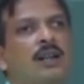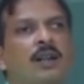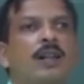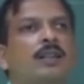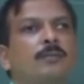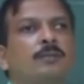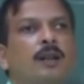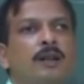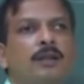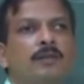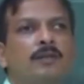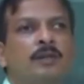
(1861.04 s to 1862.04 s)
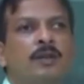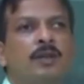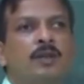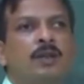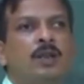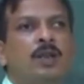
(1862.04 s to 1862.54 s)
classified.
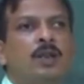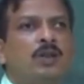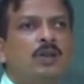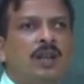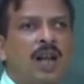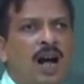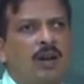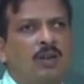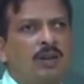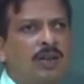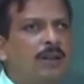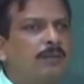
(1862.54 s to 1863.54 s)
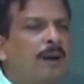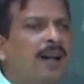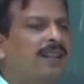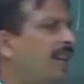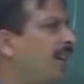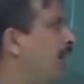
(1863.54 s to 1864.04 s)
So, now if
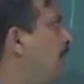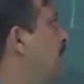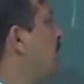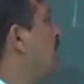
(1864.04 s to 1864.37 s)
I say